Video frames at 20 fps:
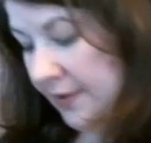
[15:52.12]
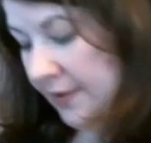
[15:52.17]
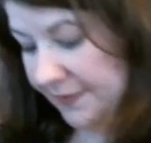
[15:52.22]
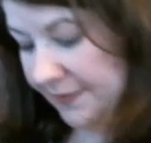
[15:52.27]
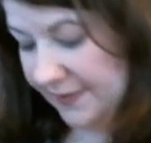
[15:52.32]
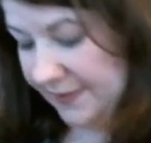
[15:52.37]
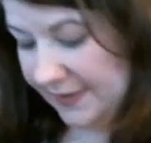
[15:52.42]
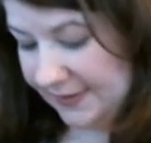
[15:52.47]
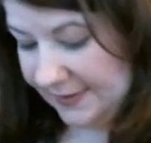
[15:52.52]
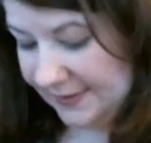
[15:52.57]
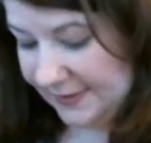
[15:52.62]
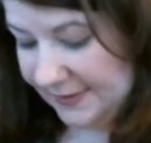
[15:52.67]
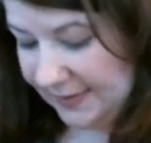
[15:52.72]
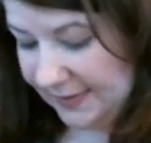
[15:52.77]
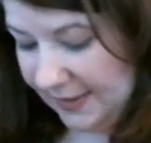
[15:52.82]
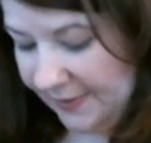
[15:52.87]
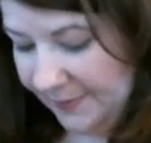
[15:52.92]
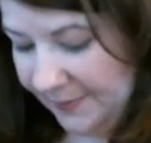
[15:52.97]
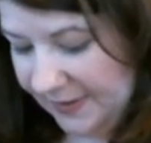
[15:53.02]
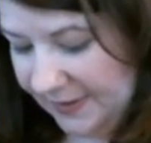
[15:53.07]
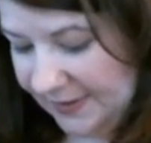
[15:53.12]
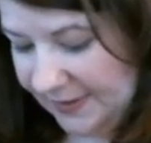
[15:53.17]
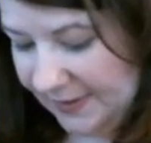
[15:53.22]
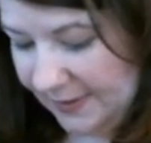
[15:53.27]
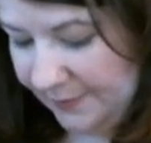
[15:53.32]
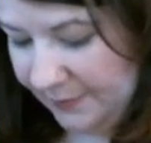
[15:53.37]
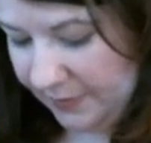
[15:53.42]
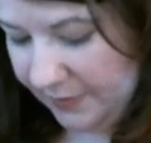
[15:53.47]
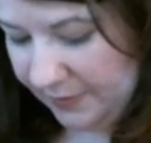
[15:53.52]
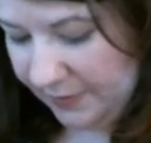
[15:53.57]
This, I picked
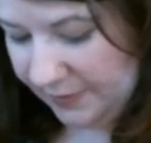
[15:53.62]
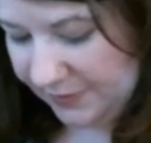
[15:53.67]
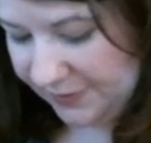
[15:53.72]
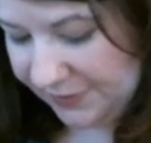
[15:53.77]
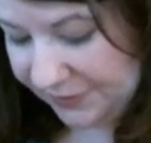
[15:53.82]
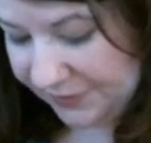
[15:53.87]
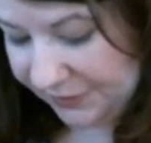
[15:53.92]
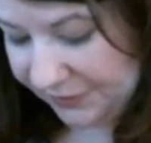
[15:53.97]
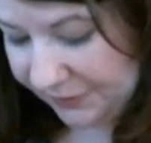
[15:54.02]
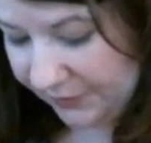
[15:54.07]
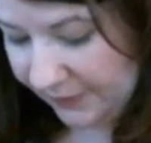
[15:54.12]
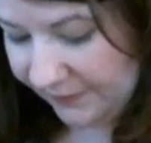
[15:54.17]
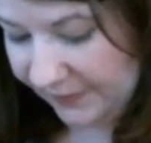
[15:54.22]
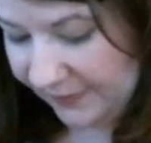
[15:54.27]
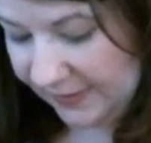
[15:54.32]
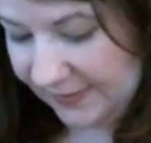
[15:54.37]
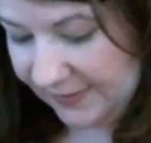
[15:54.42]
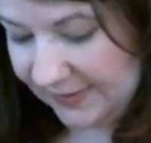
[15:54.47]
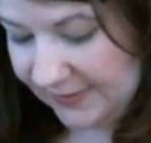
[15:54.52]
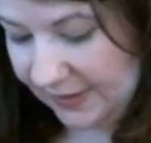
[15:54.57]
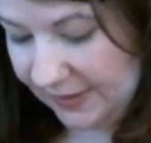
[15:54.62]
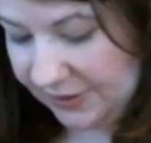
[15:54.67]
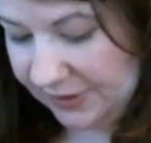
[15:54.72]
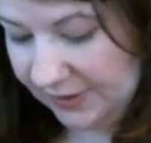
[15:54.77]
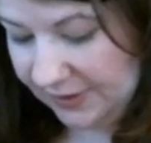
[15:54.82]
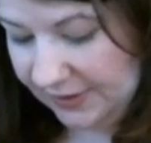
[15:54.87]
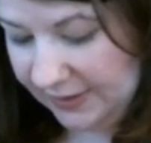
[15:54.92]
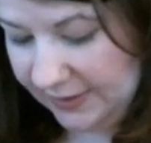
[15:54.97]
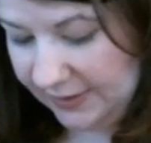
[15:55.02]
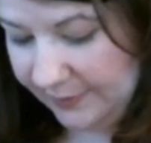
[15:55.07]
up two of these
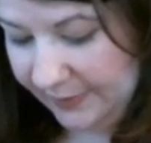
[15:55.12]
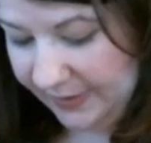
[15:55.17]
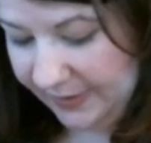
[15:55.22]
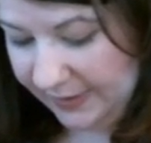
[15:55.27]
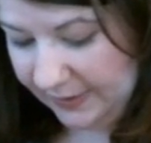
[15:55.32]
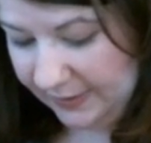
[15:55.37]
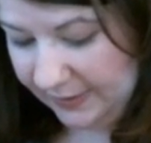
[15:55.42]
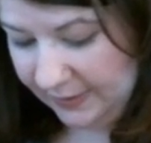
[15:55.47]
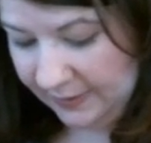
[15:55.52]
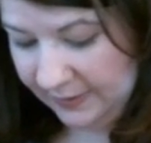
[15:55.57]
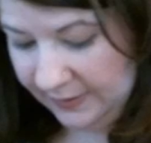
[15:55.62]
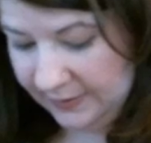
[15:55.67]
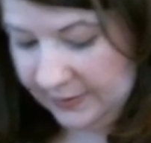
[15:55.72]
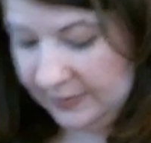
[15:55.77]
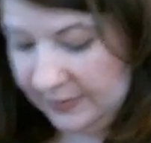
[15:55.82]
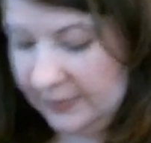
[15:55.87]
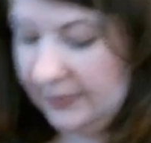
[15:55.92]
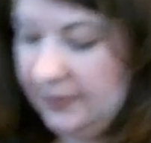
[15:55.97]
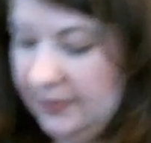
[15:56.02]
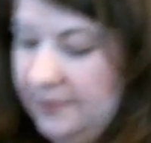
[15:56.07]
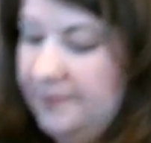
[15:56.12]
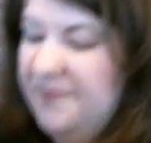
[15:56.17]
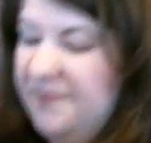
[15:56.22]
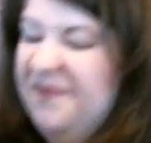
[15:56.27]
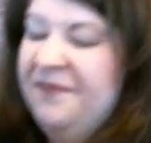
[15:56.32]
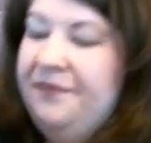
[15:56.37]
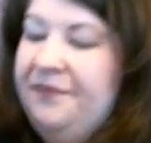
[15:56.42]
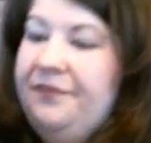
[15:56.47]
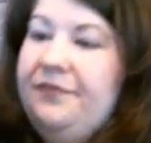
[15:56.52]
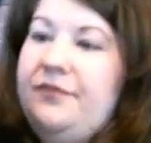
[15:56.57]
actually in a bin,
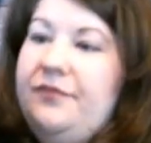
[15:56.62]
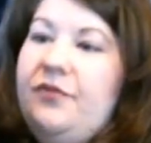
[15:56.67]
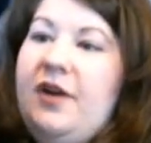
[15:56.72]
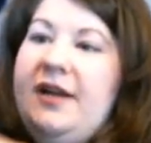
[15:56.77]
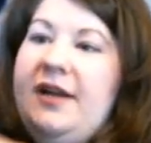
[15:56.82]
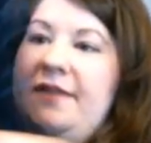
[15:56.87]
right